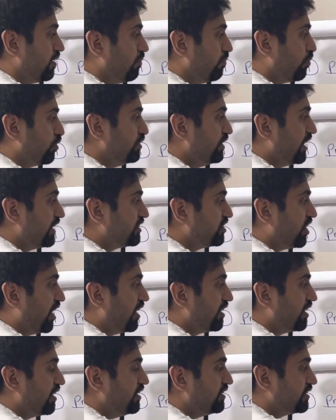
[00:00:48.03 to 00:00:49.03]
project
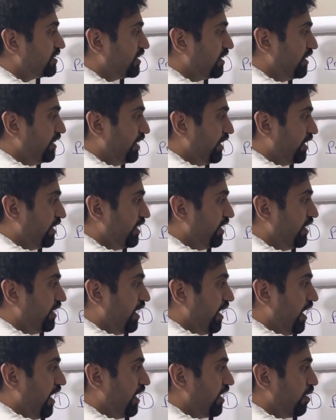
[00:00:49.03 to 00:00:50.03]
charter is created
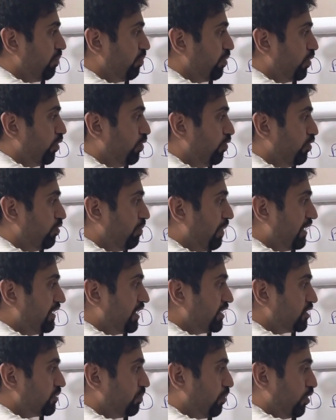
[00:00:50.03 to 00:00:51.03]
and approved by the
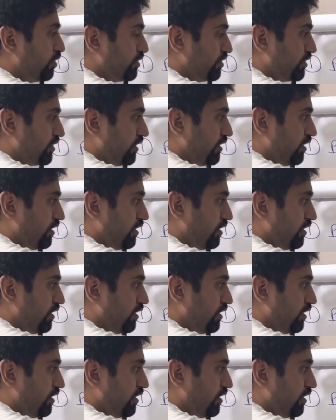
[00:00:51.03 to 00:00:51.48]
sponsor.